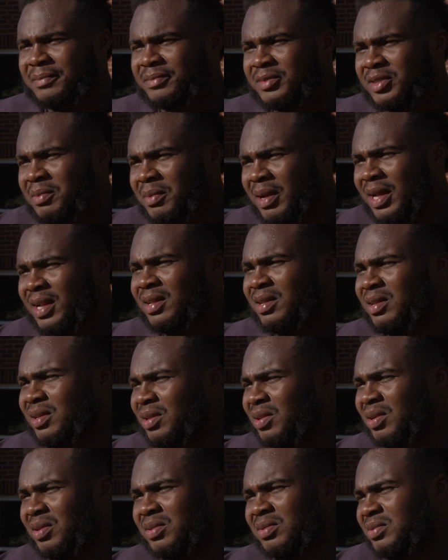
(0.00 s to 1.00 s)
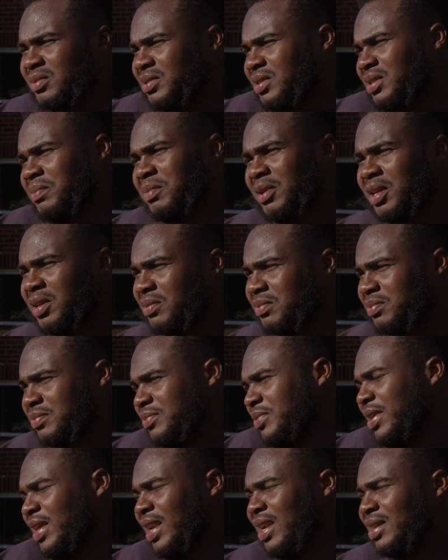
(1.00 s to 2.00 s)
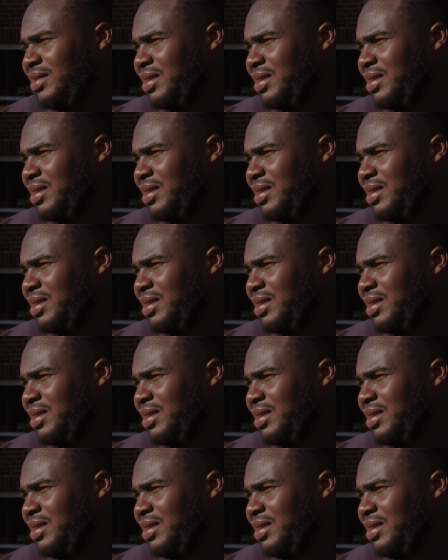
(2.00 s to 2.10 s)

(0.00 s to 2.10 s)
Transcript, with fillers: somebody, you know, I mean, what can I